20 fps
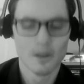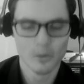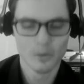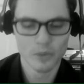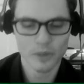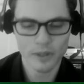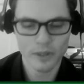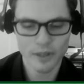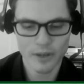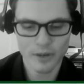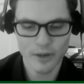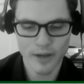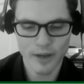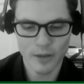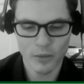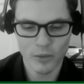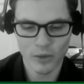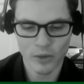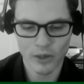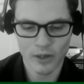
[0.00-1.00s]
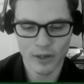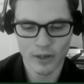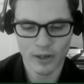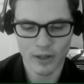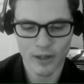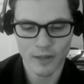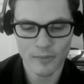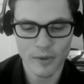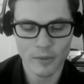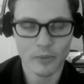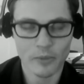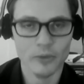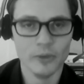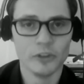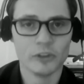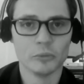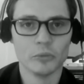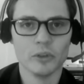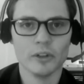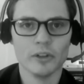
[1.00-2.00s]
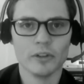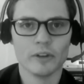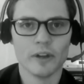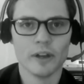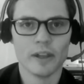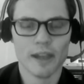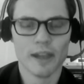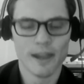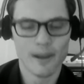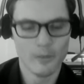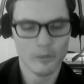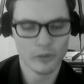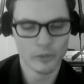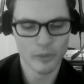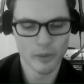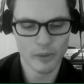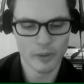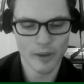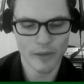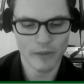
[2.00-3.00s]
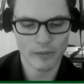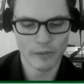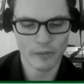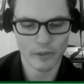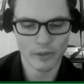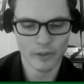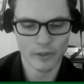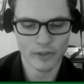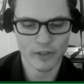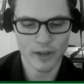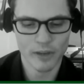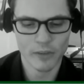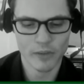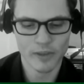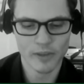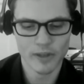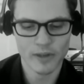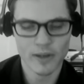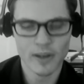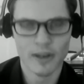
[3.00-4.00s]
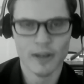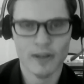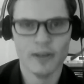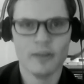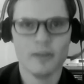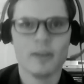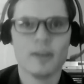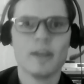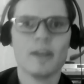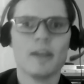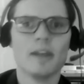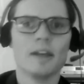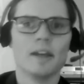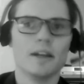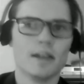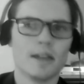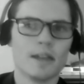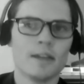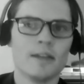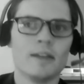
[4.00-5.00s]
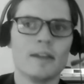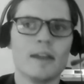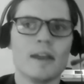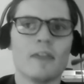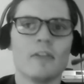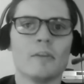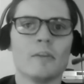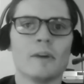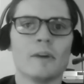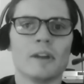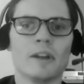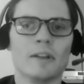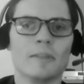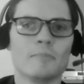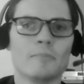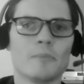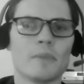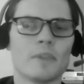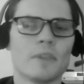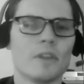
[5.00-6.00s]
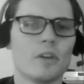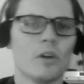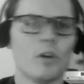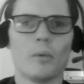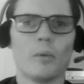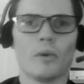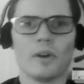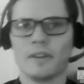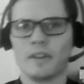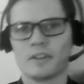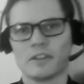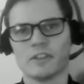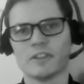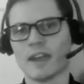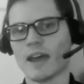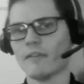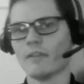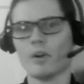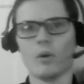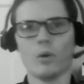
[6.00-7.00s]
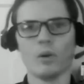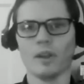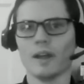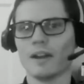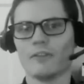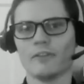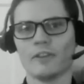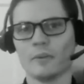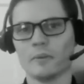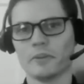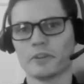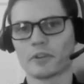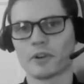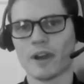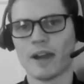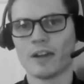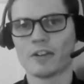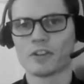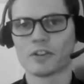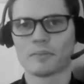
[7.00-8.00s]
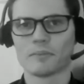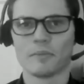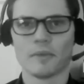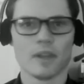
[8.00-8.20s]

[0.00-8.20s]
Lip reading: really great work, and a lot of people doing some really great games, and people are having a really good time with it. And again, everybody, the whole point of this is to have a whole lot of fun with Scratch.